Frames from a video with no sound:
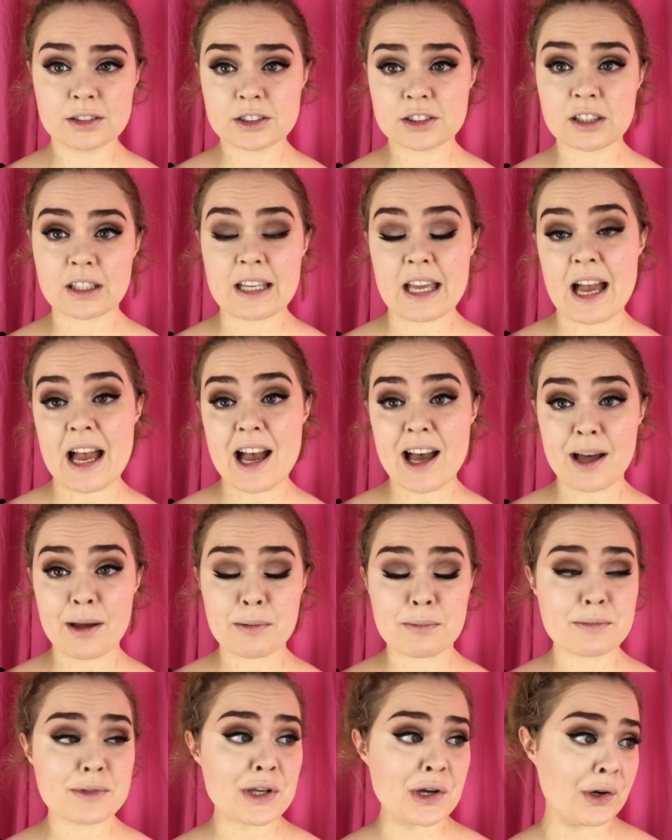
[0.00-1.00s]
So yeah,
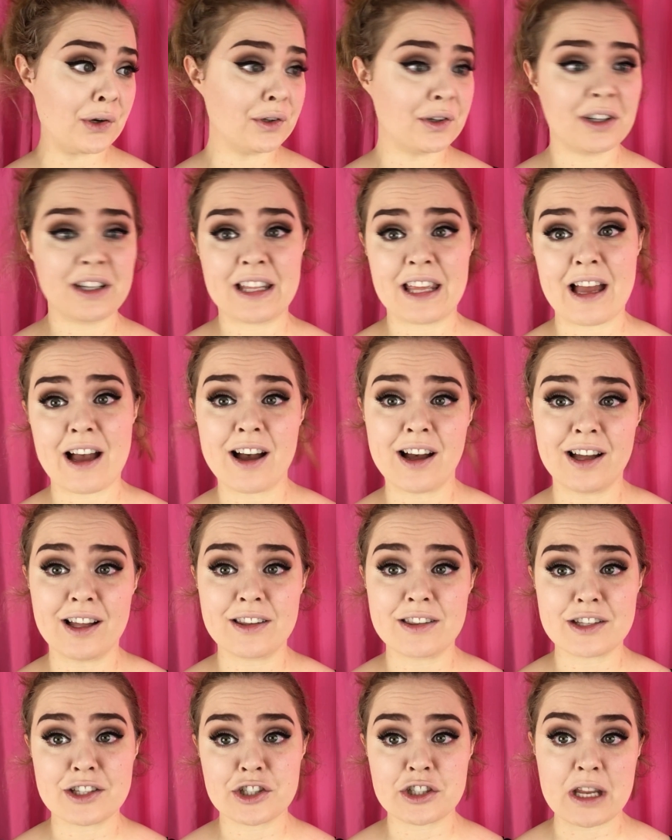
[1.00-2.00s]
I'm totally
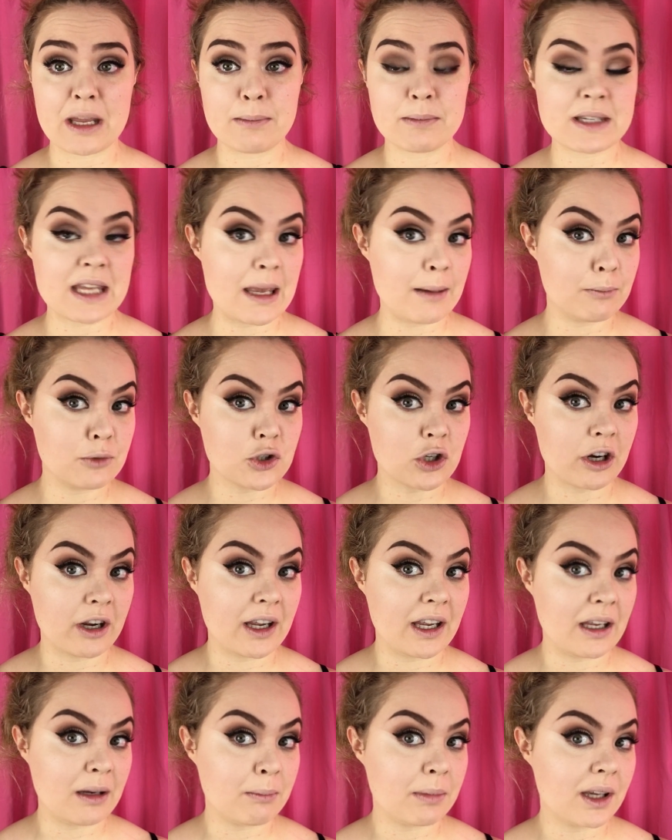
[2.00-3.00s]
on the Shape Tape
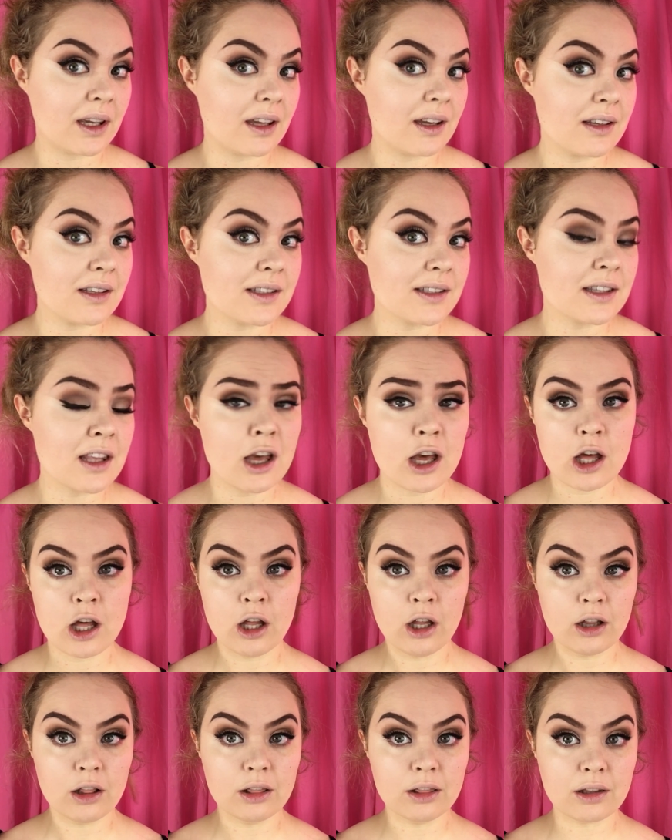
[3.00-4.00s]
train because
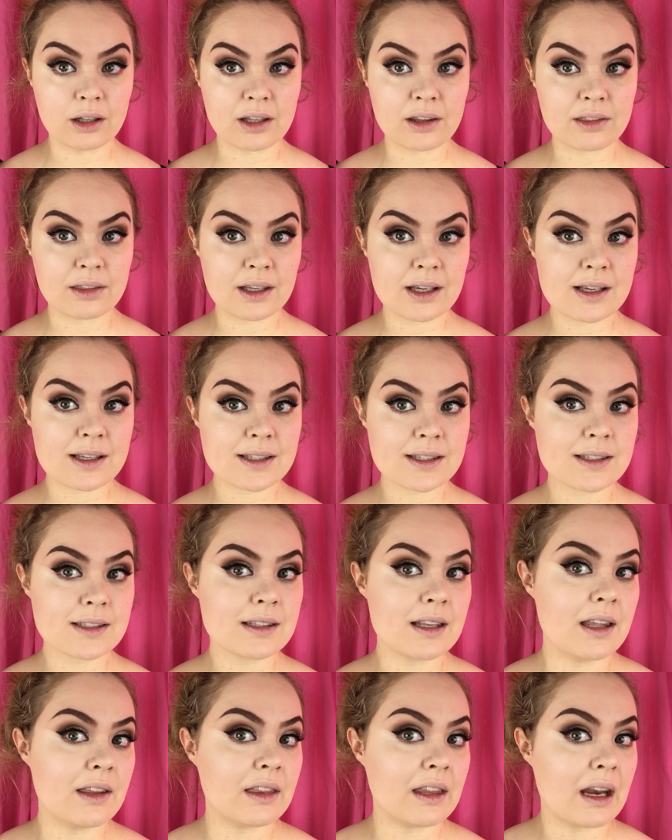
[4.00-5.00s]
look at this.
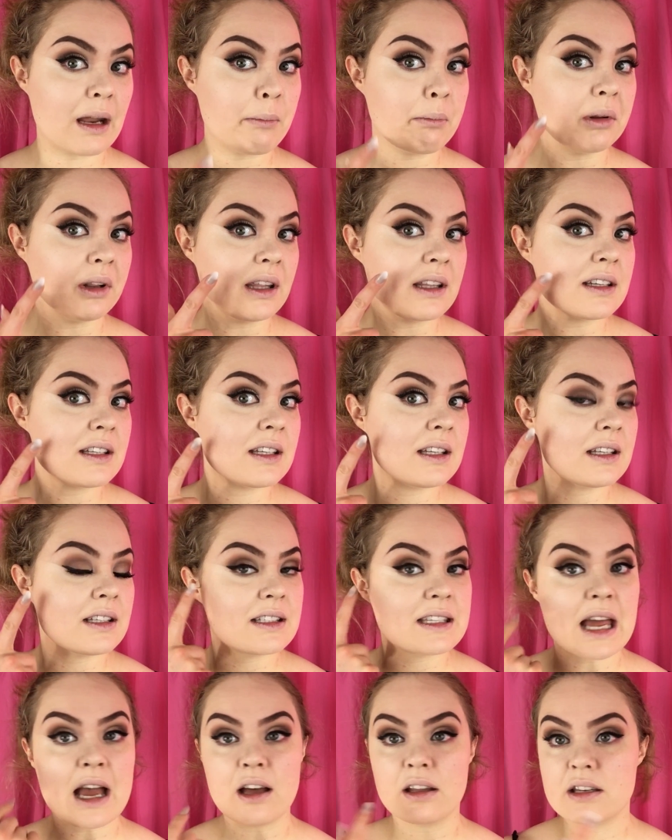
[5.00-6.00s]
And then I blended it
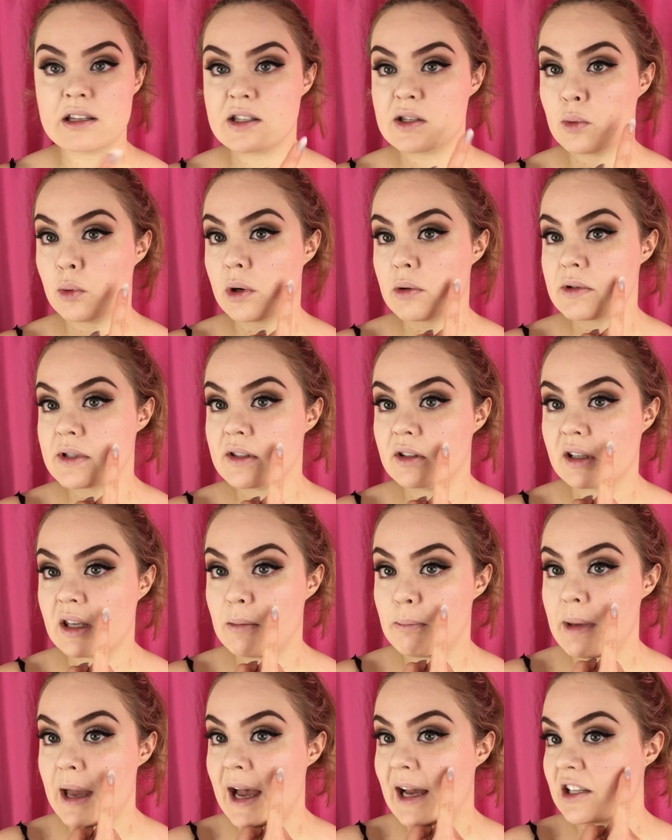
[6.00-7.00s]
down into where it was looking
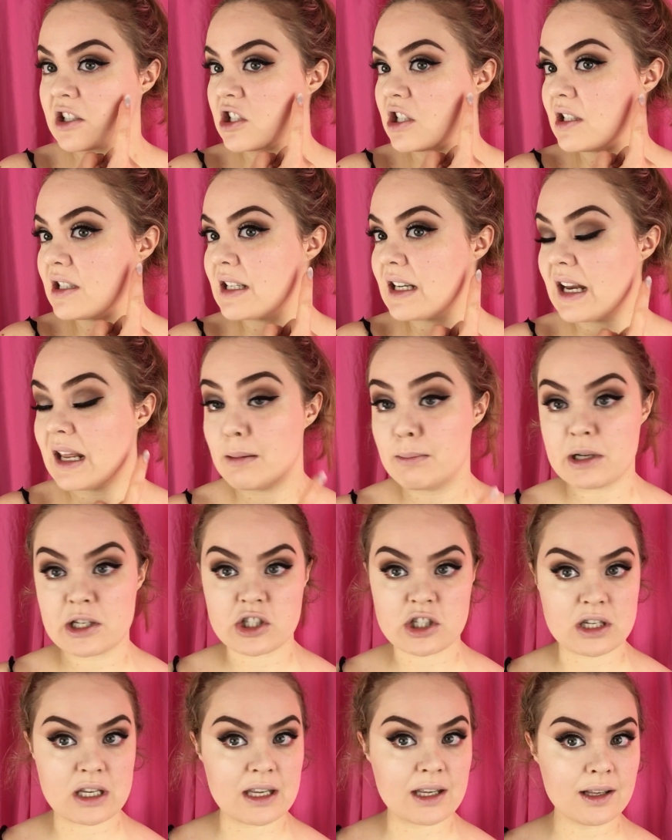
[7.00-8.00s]
patchy today on my
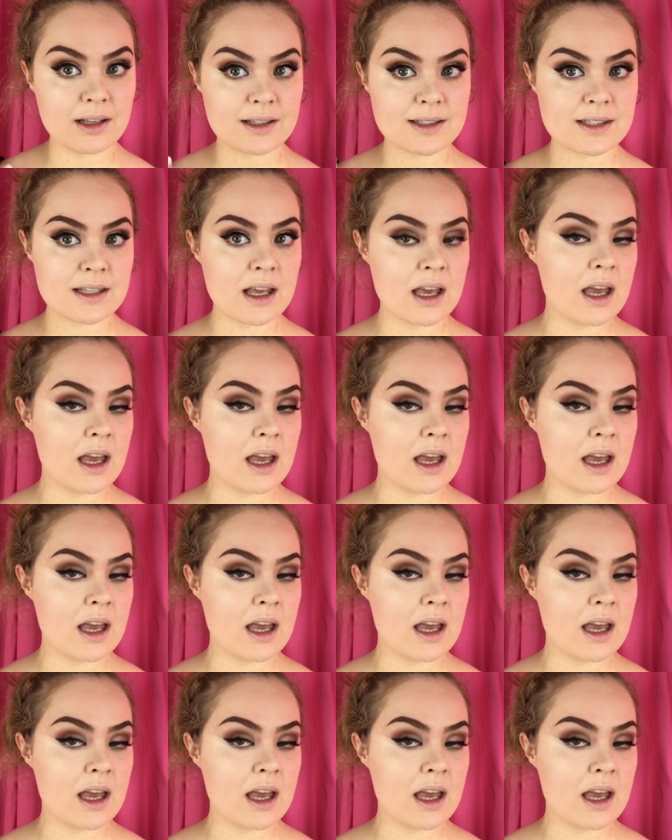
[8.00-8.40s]
cheeks.